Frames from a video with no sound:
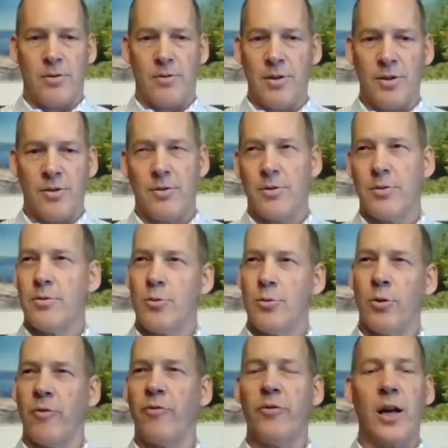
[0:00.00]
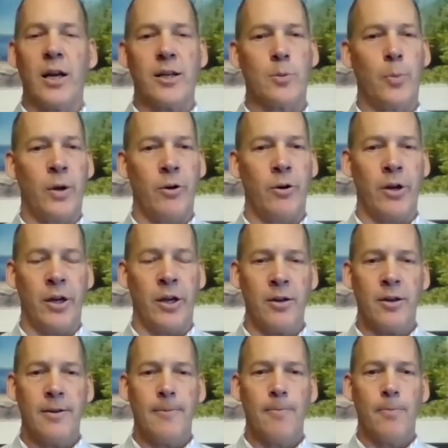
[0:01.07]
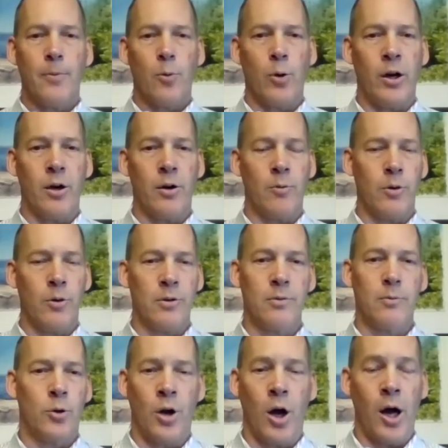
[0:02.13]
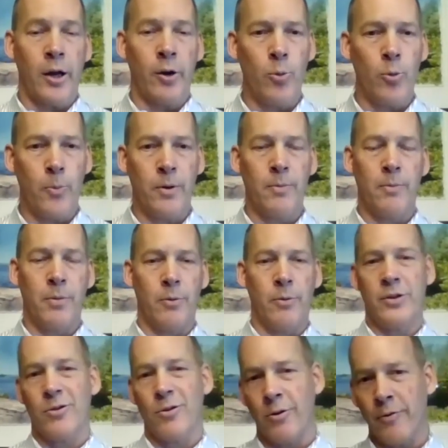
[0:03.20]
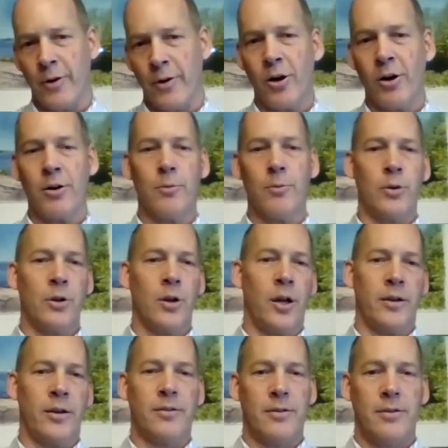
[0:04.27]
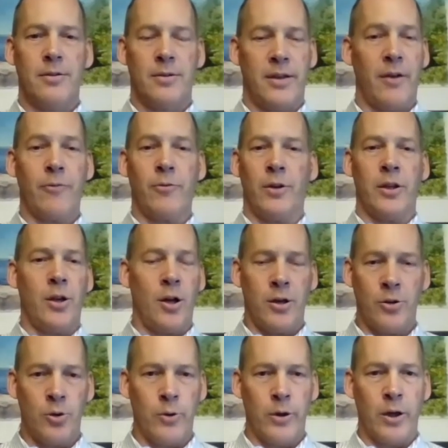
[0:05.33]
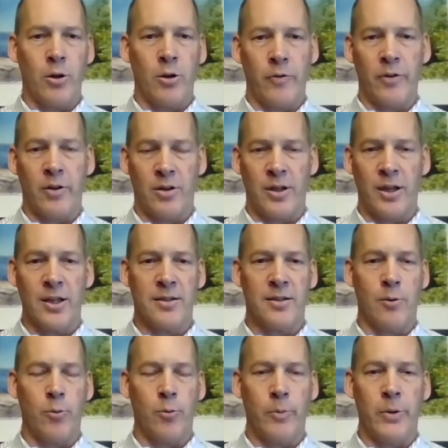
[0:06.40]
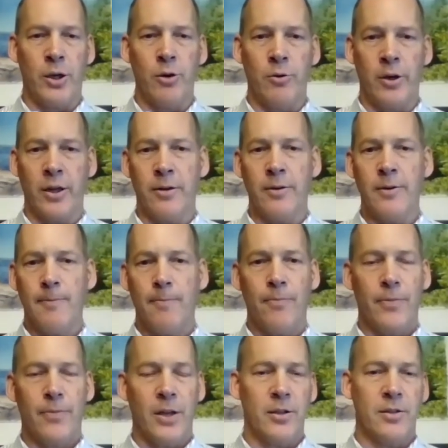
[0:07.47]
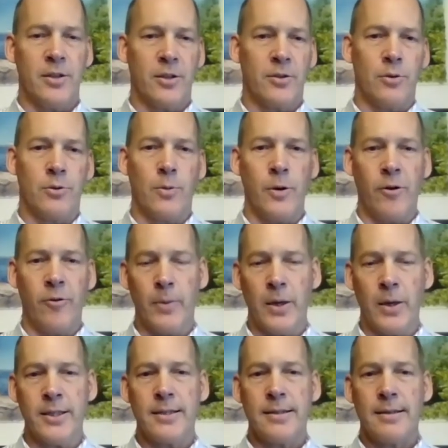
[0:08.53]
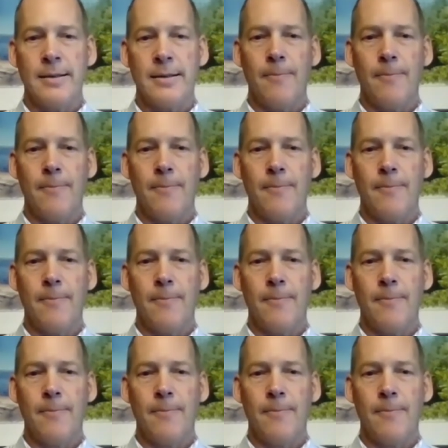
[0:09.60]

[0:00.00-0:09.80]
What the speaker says: this sort of flux period where we're not open, but we sort of are. We're definitely not doing all of the things that we'll be doing in 6 or 12 months.